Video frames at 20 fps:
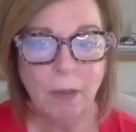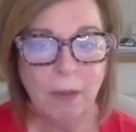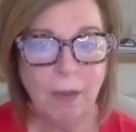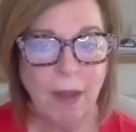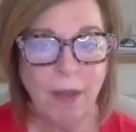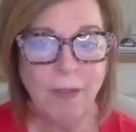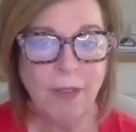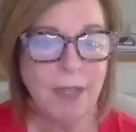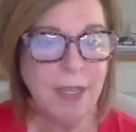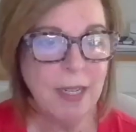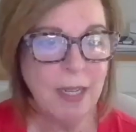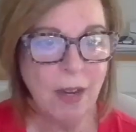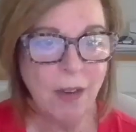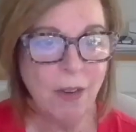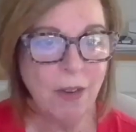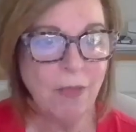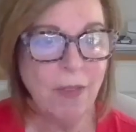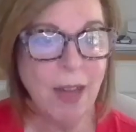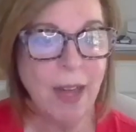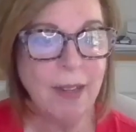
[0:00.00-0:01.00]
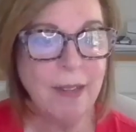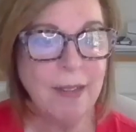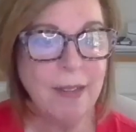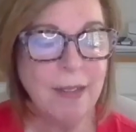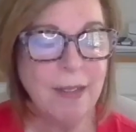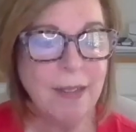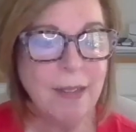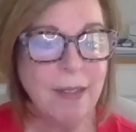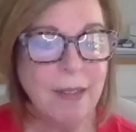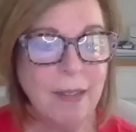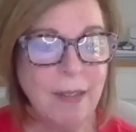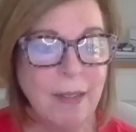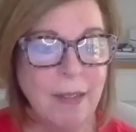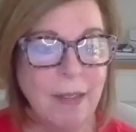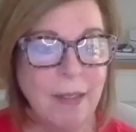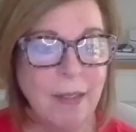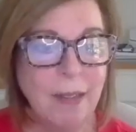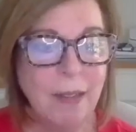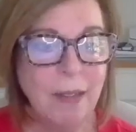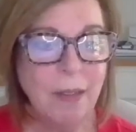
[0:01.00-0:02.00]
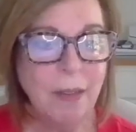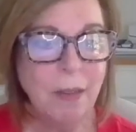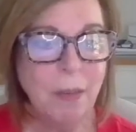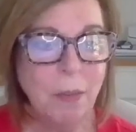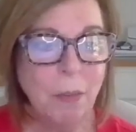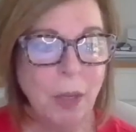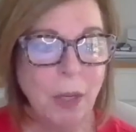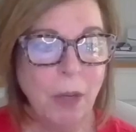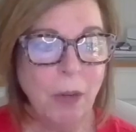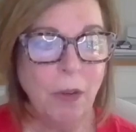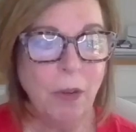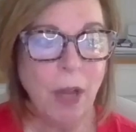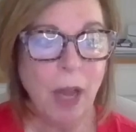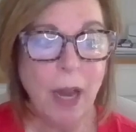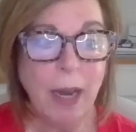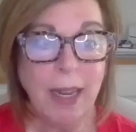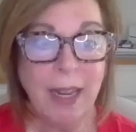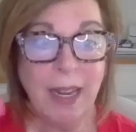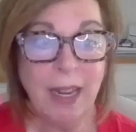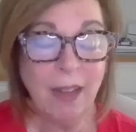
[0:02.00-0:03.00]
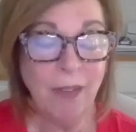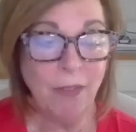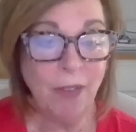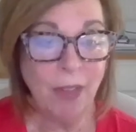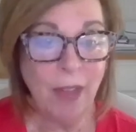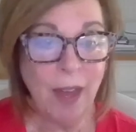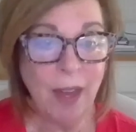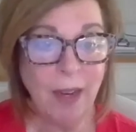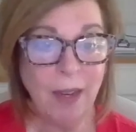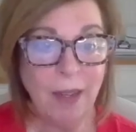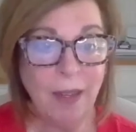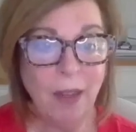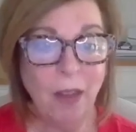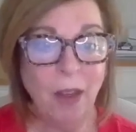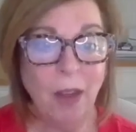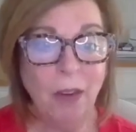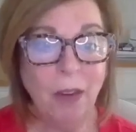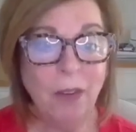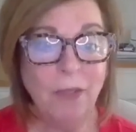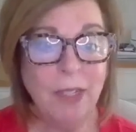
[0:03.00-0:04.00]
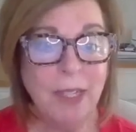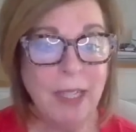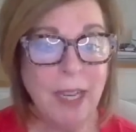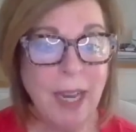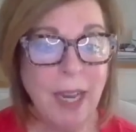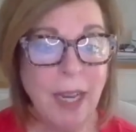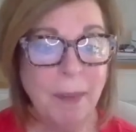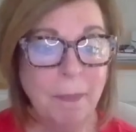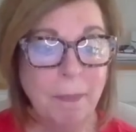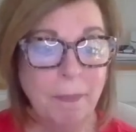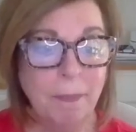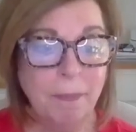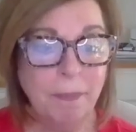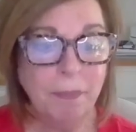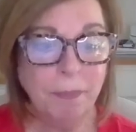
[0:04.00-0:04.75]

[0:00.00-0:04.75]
17-hour fast where you're not eating for that long of a time.